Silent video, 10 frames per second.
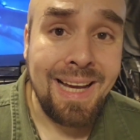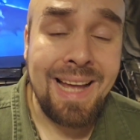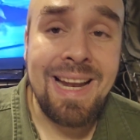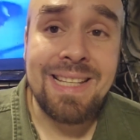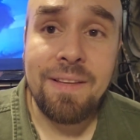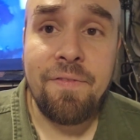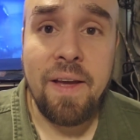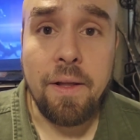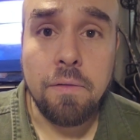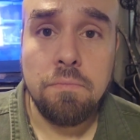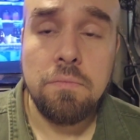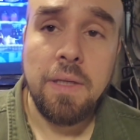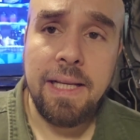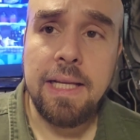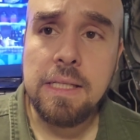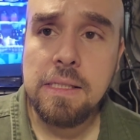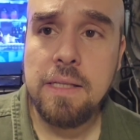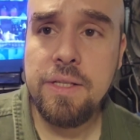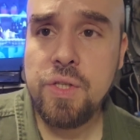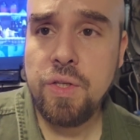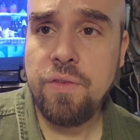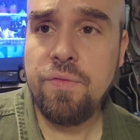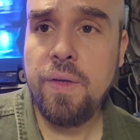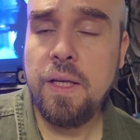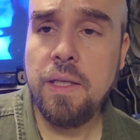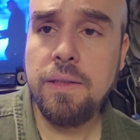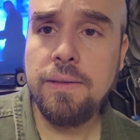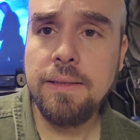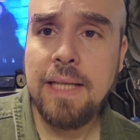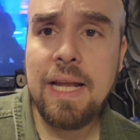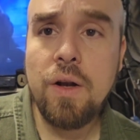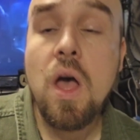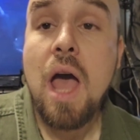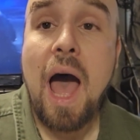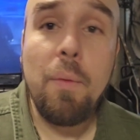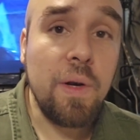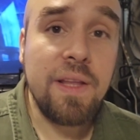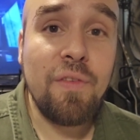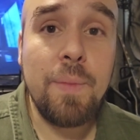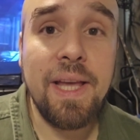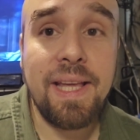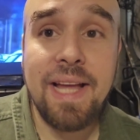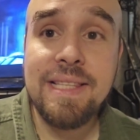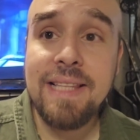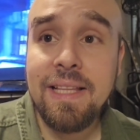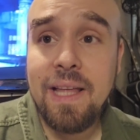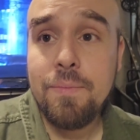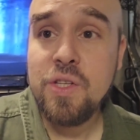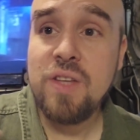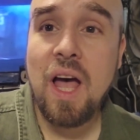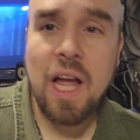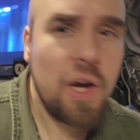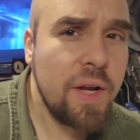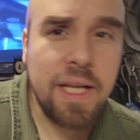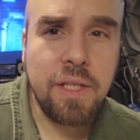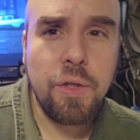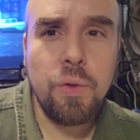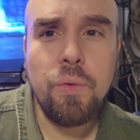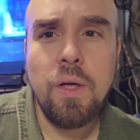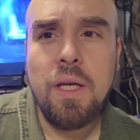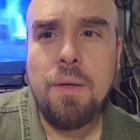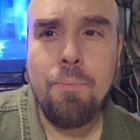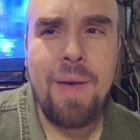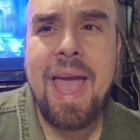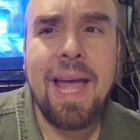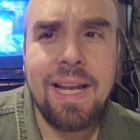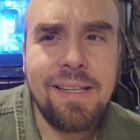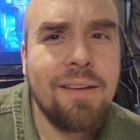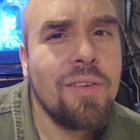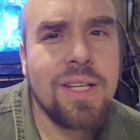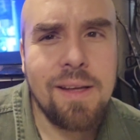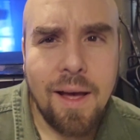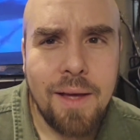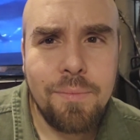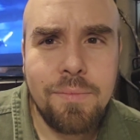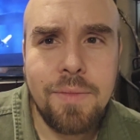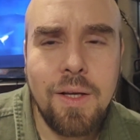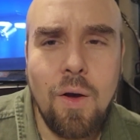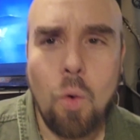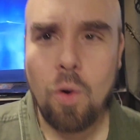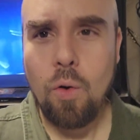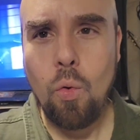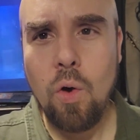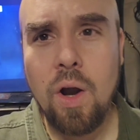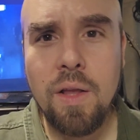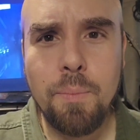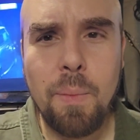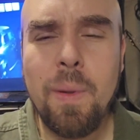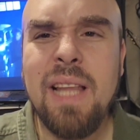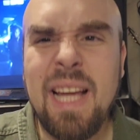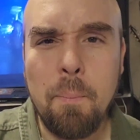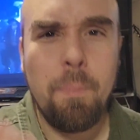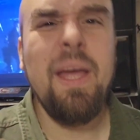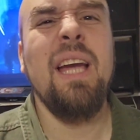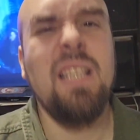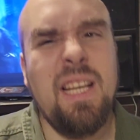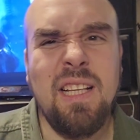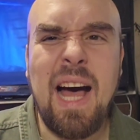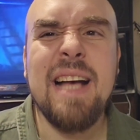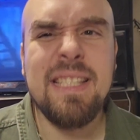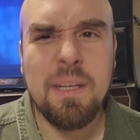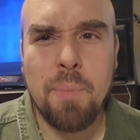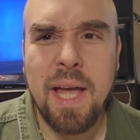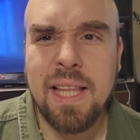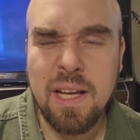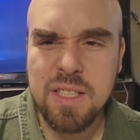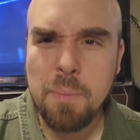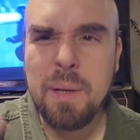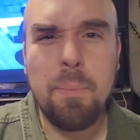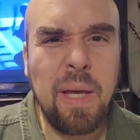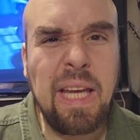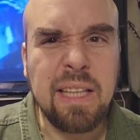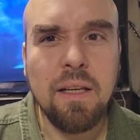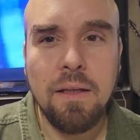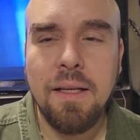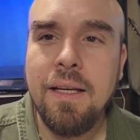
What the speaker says: And that's a fail. It is. They should have, I don't know. I wouldn't even be against, like, them just hiring a new band every time. But like a big, like, classic band. Like somebody big.